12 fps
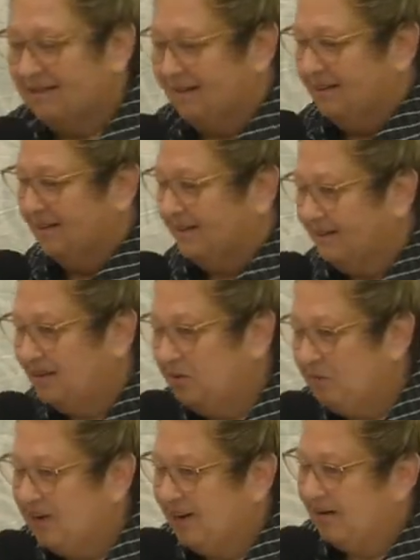In a little
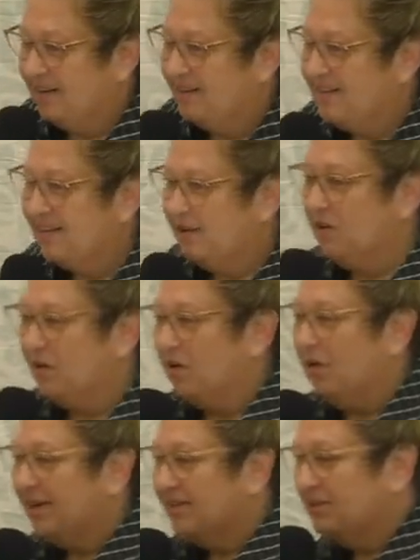bit, I'm going to tell you a
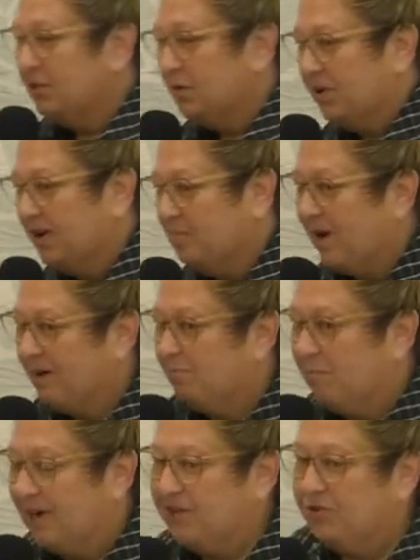quick story about
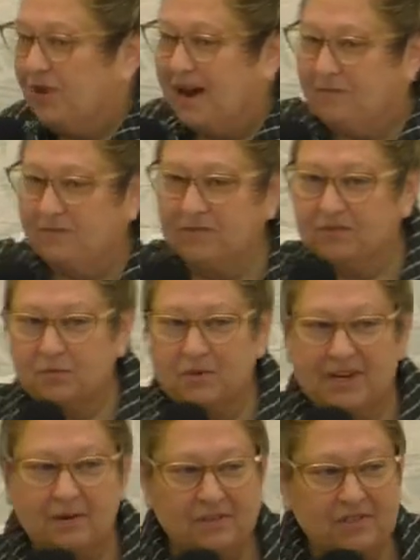my travels when
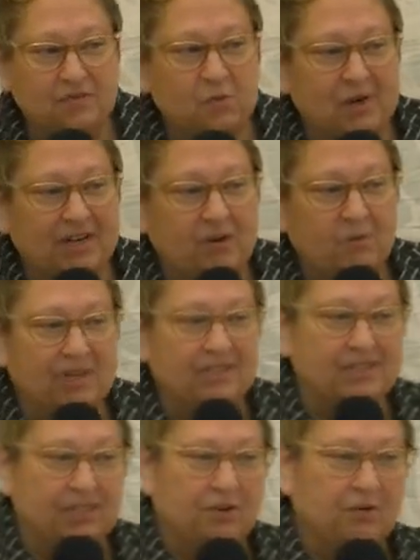I was 21
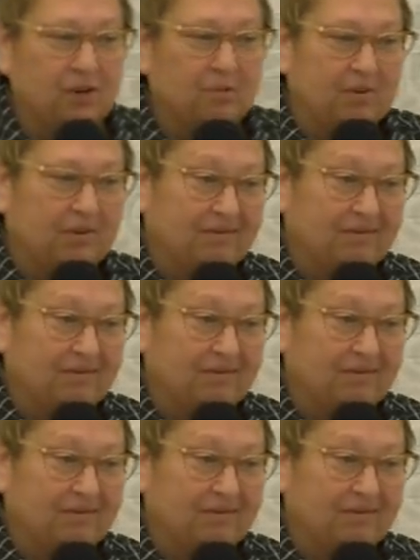to Europe